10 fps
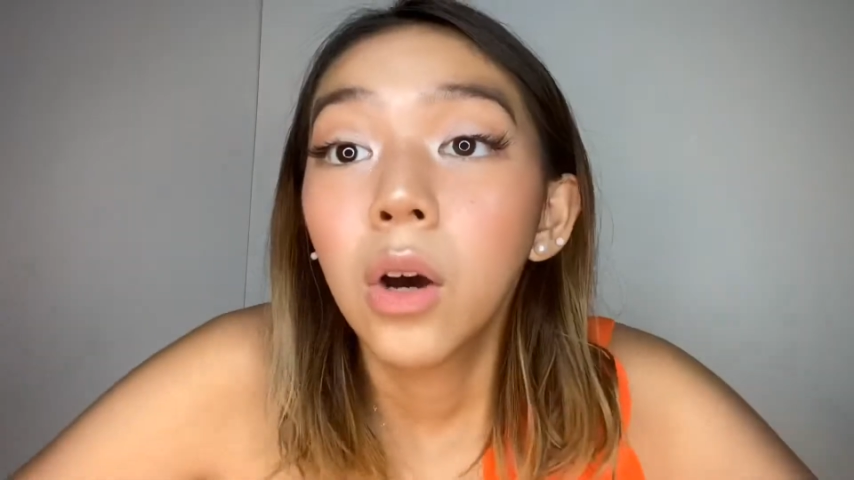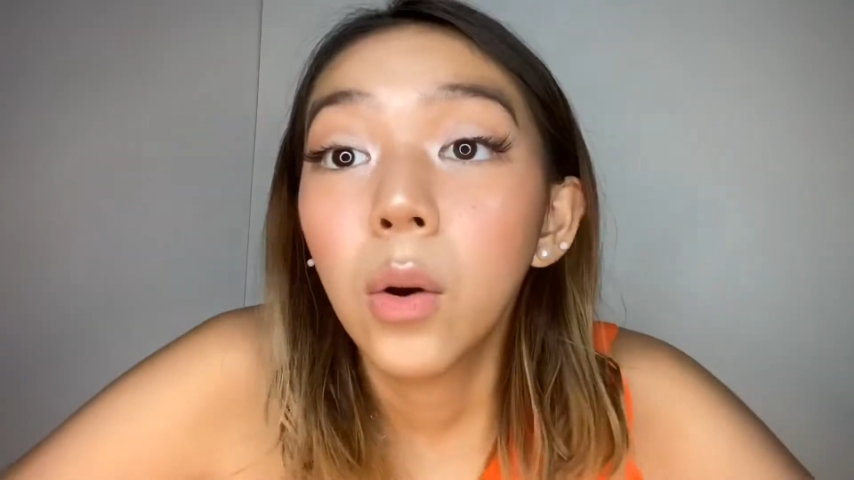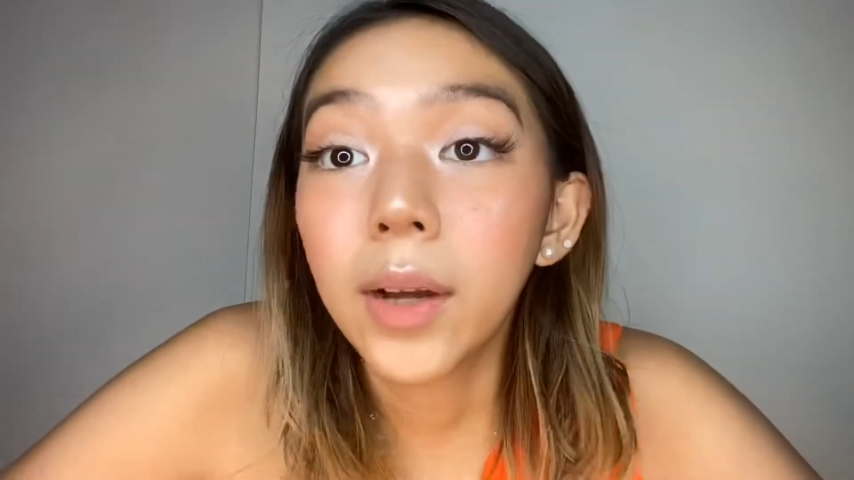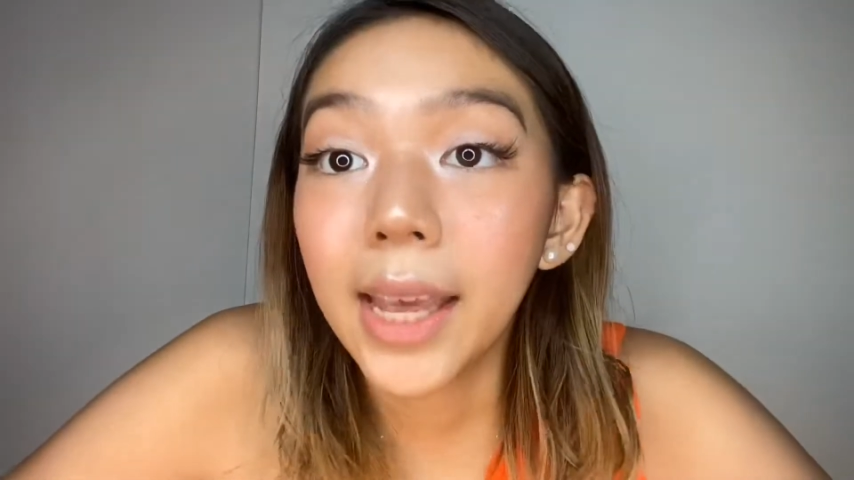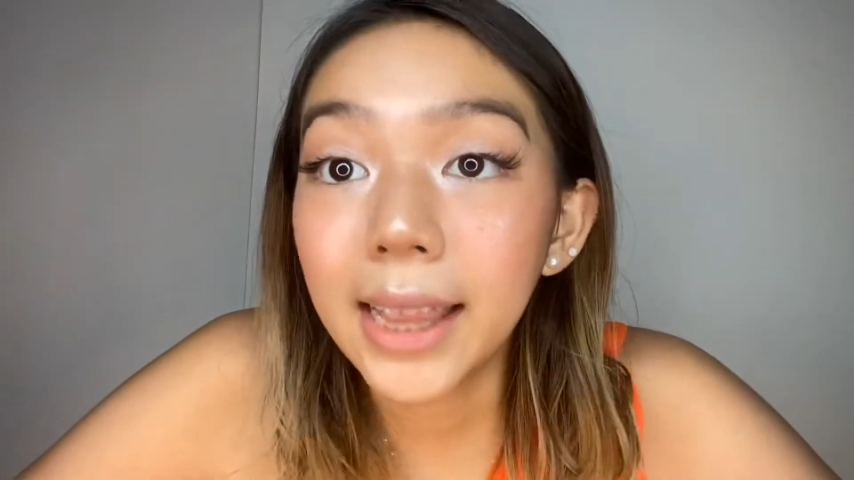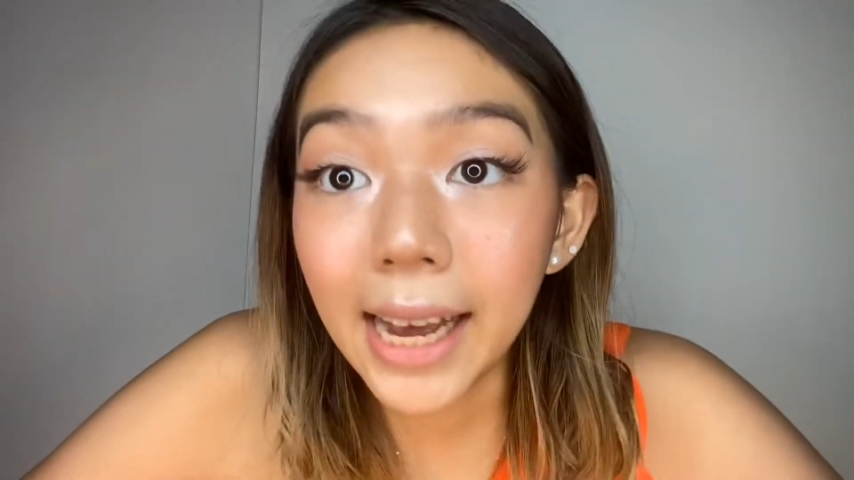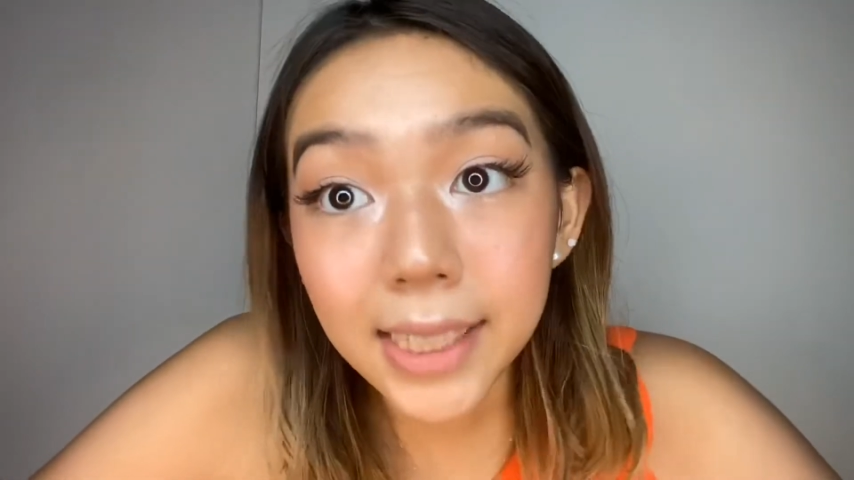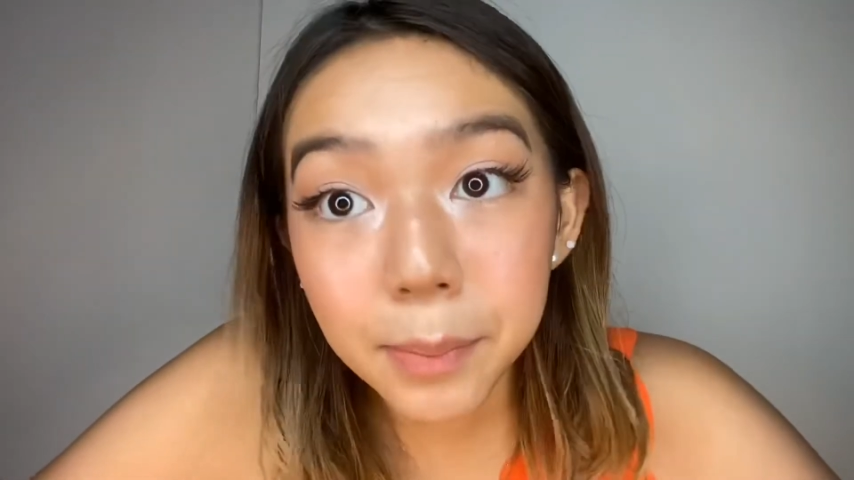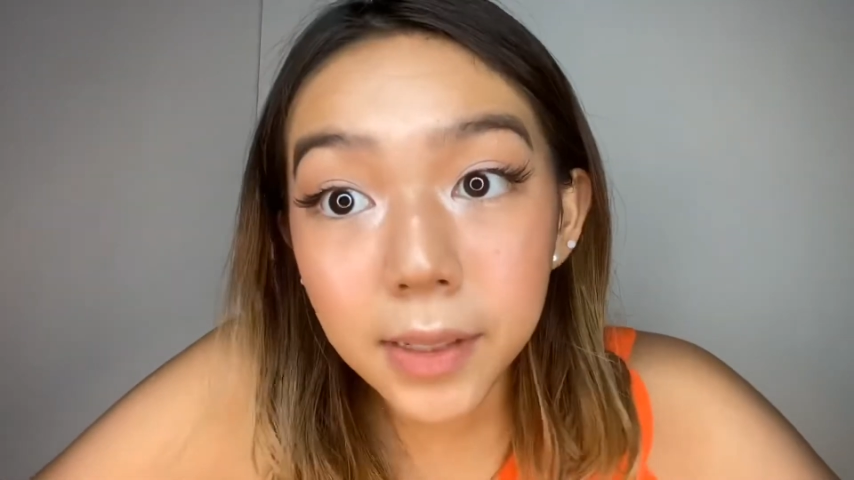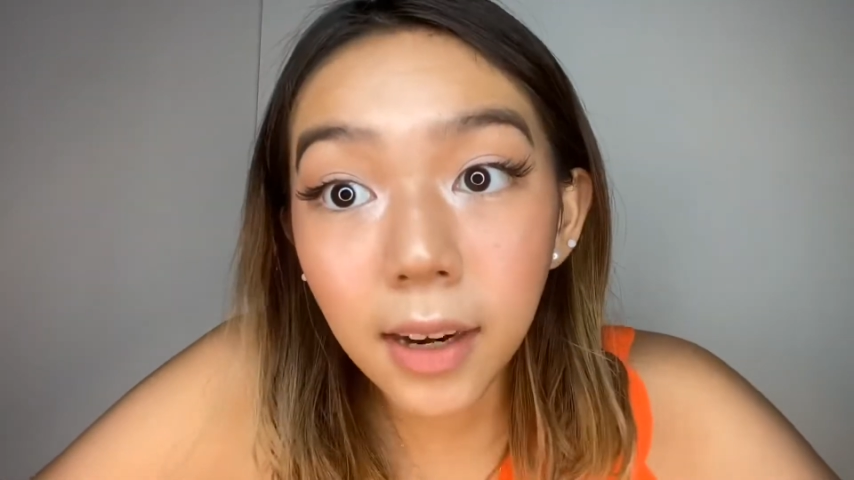okay,
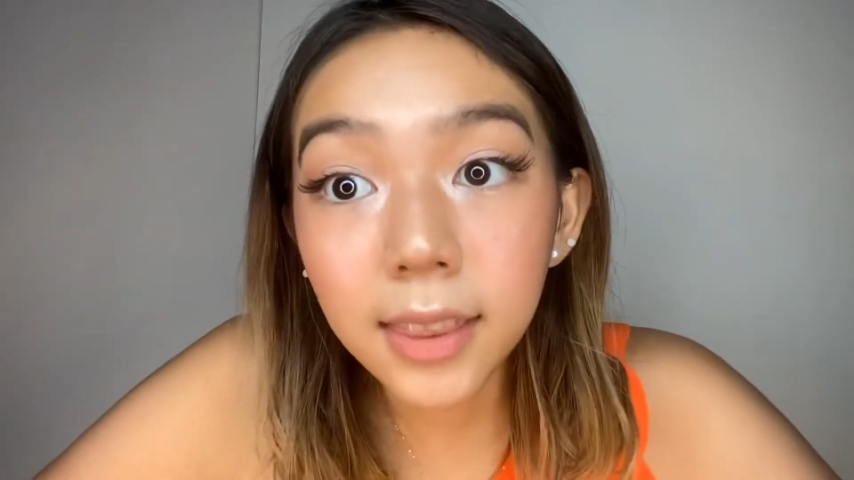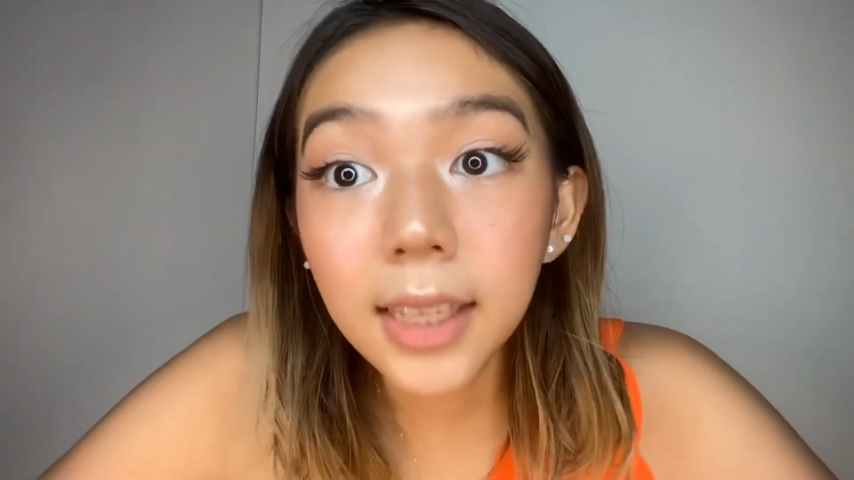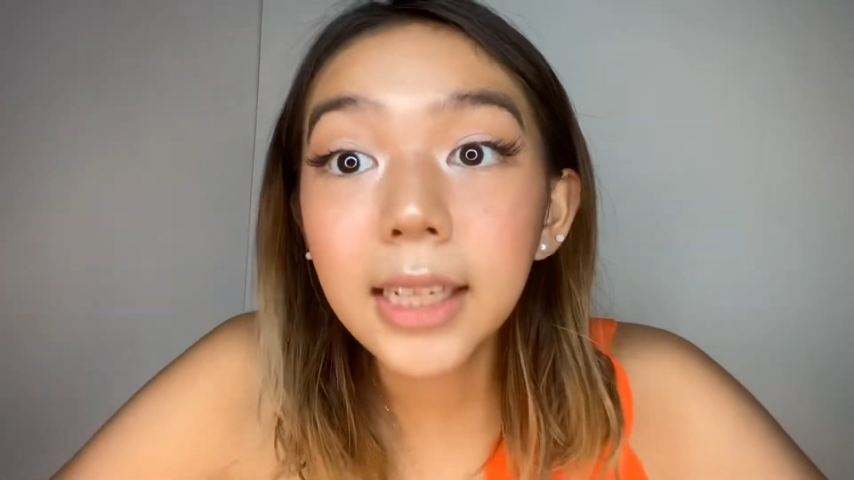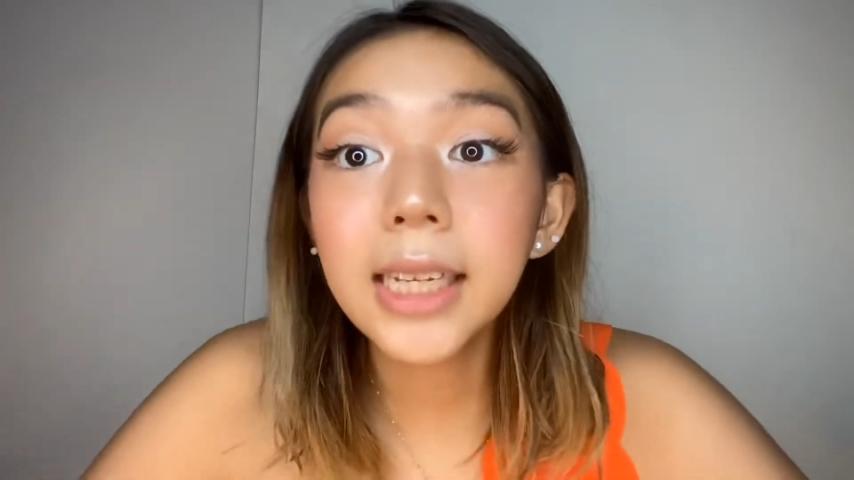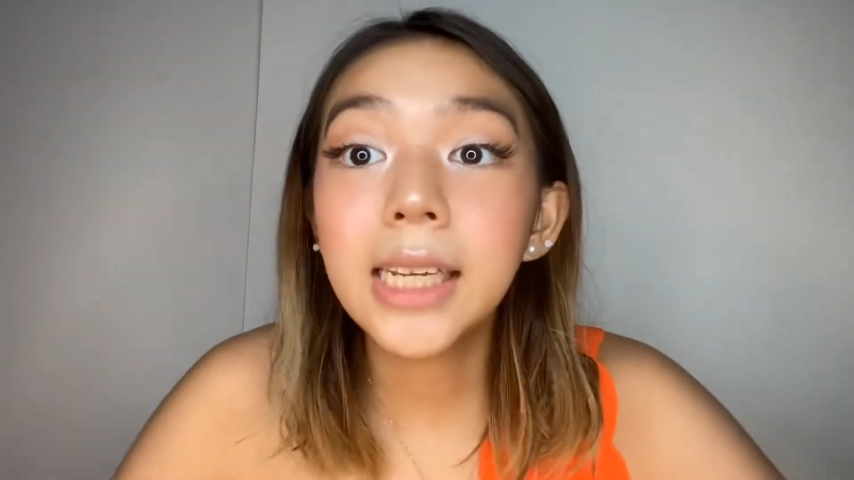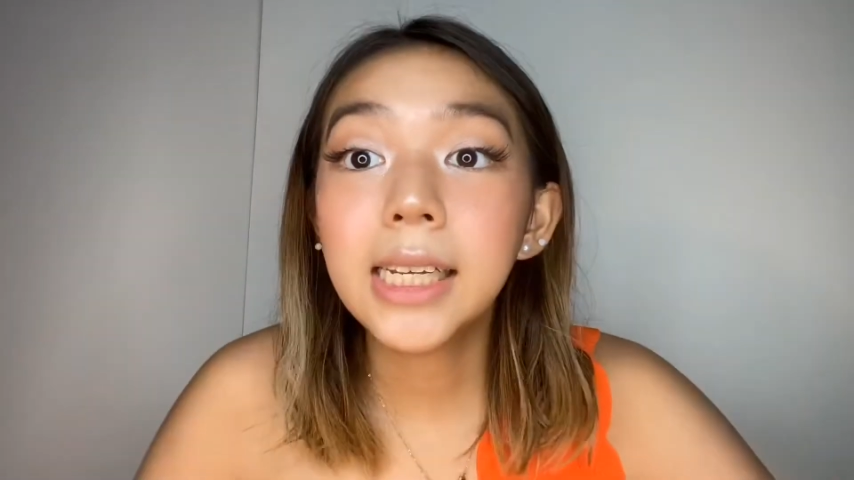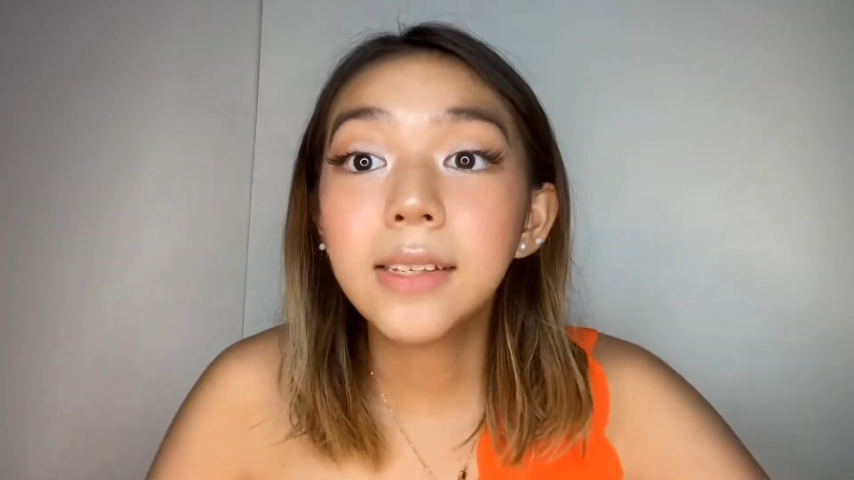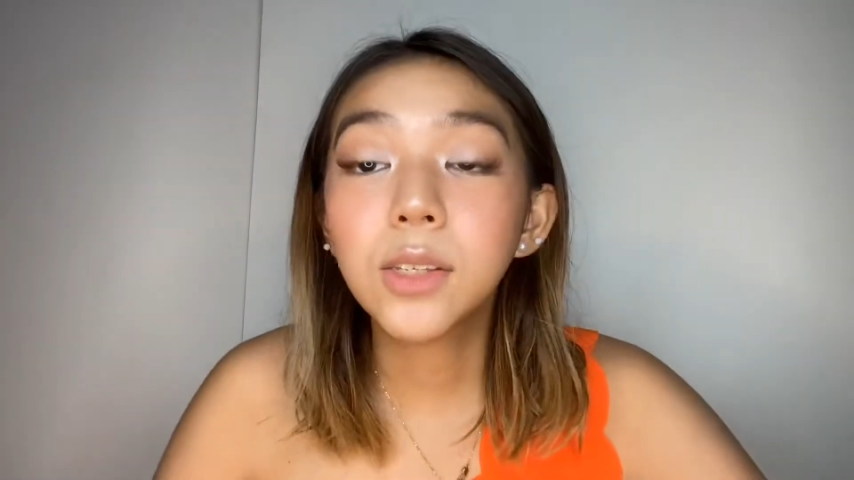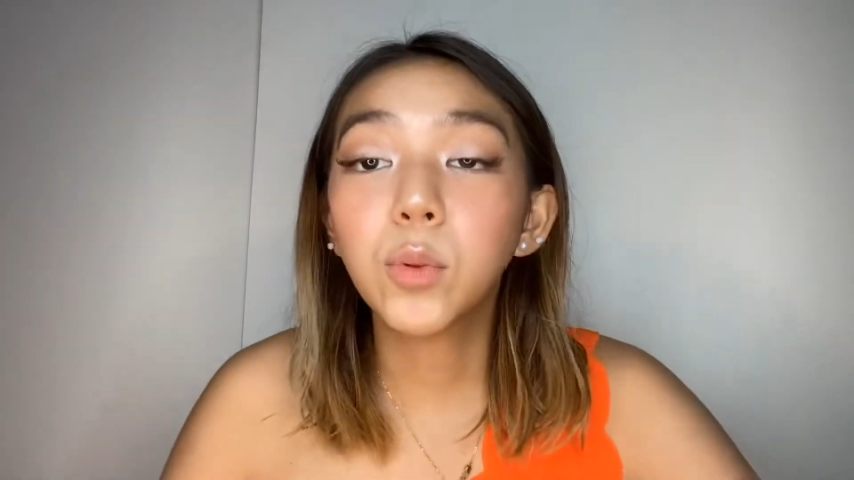last but not the least,